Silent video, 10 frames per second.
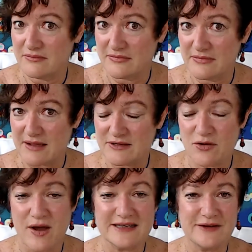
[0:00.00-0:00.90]
That's
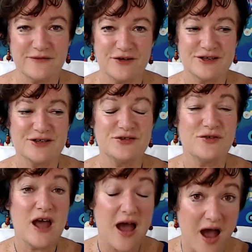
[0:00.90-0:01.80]
quite different to,
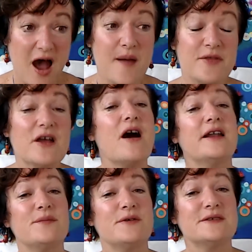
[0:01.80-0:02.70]
I'm the kind
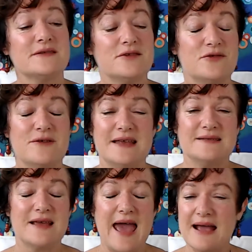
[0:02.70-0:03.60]
of person who
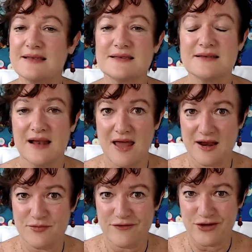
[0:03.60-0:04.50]
acts like
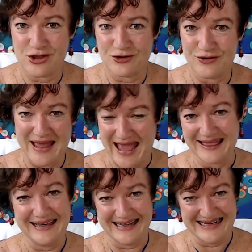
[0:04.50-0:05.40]
a professional
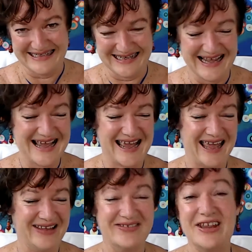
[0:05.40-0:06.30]
athlete,
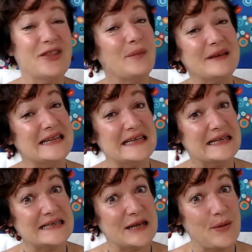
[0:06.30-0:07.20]
even though they're
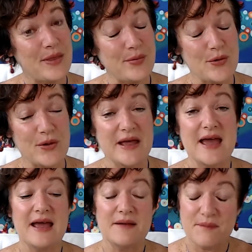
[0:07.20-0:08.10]
particularly slow in the pool,
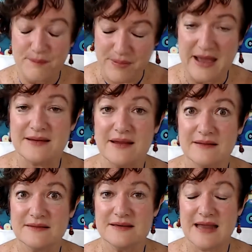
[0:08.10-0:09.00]
but
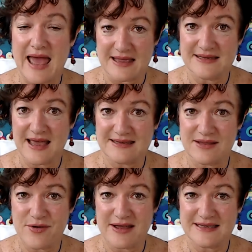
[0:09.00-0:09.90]
as has
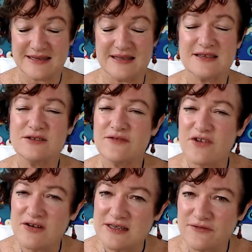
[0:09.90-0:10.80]
the mindset. So it's a
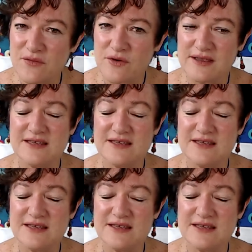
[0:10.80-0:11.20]
very different way.